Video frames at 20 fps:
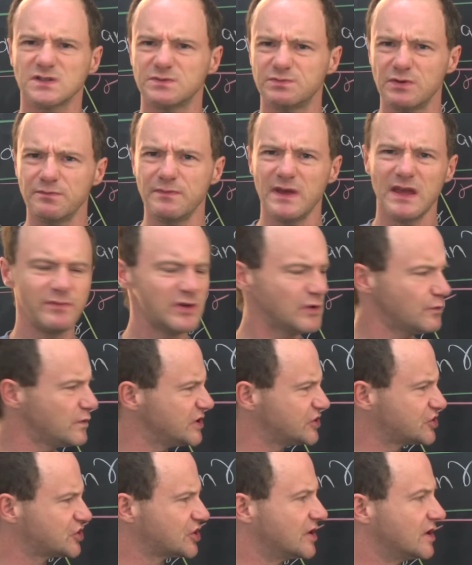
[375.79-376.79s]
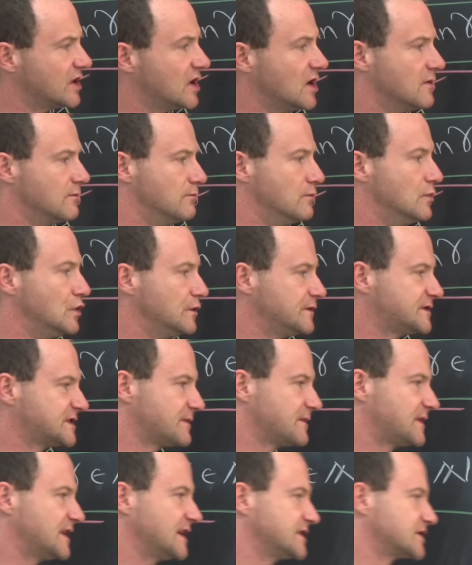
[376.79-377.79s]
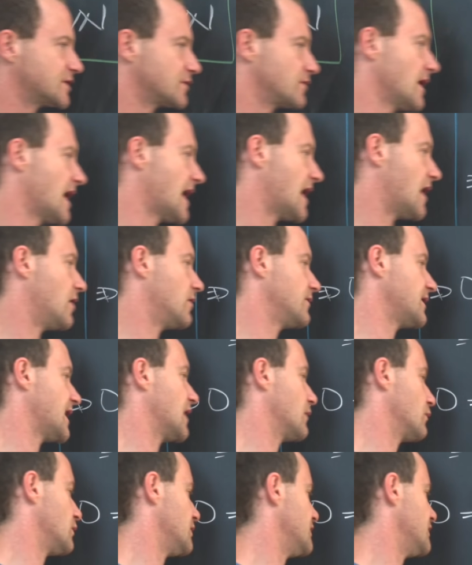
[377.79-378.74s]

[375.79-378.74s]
but maybe we should move some things around and